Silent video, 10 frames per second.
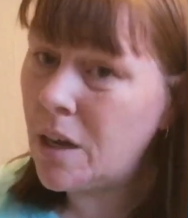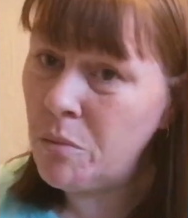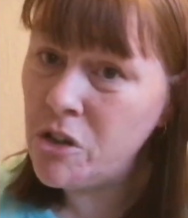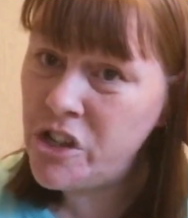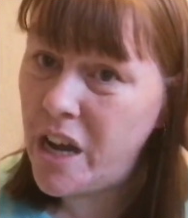and
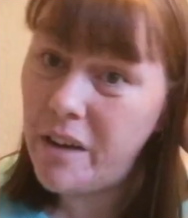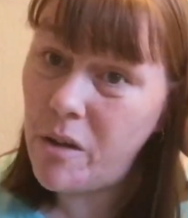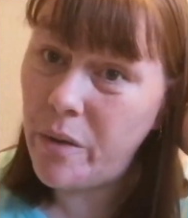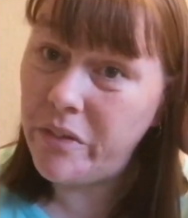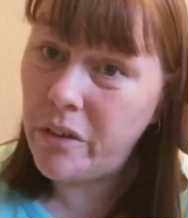I will
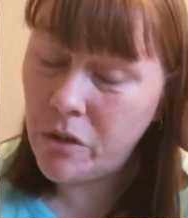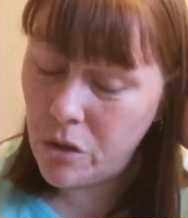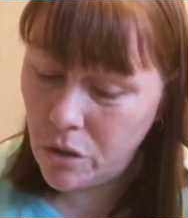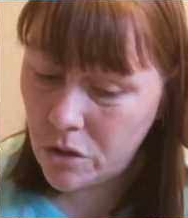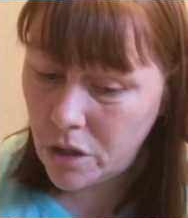share it with you, of
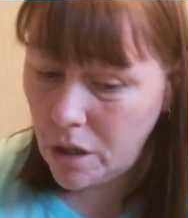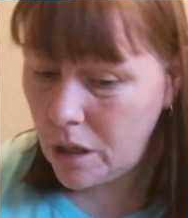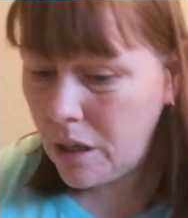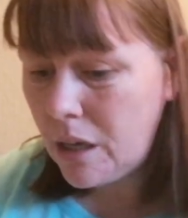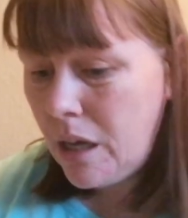course.
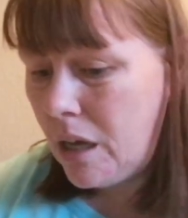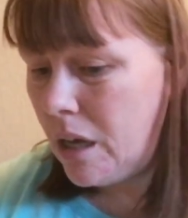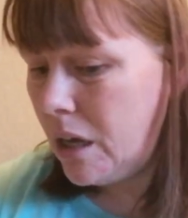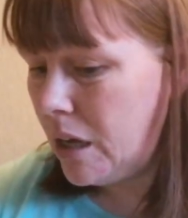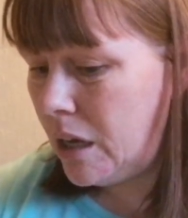
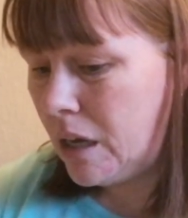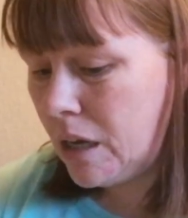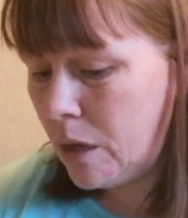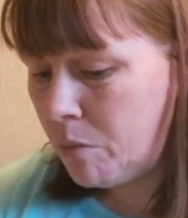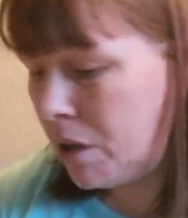
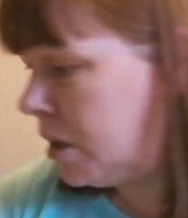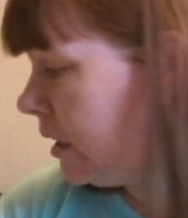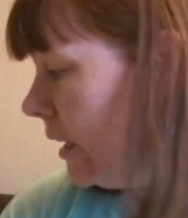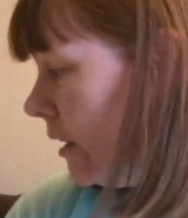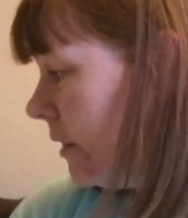
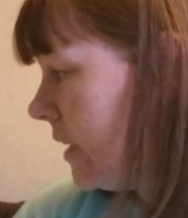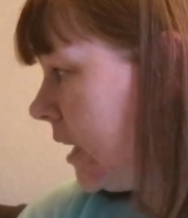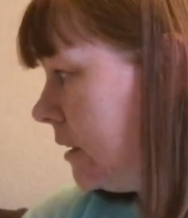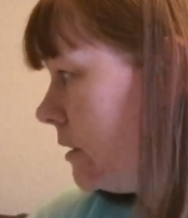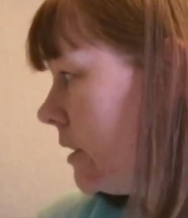Anything
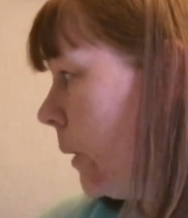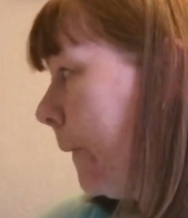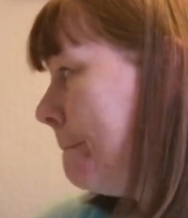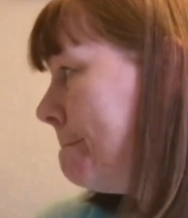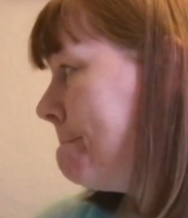else?
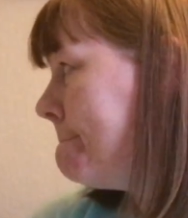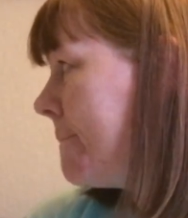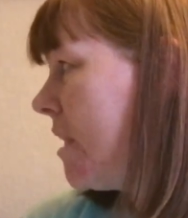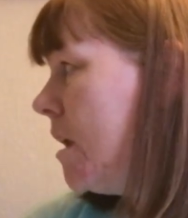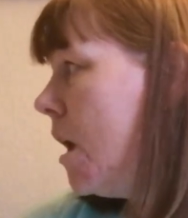
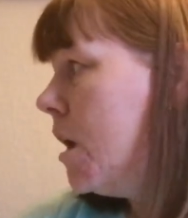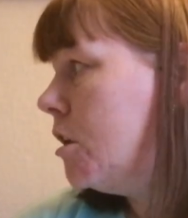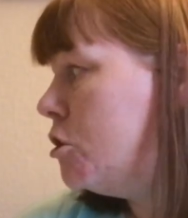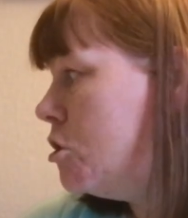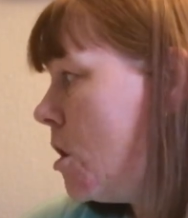
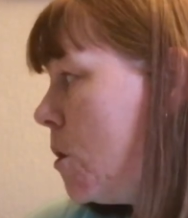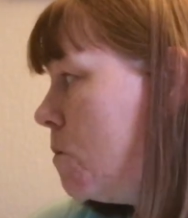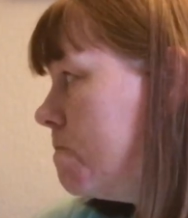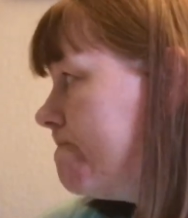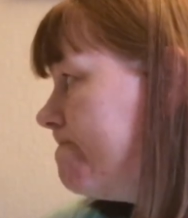
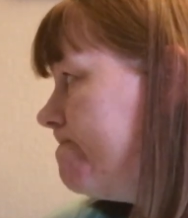No,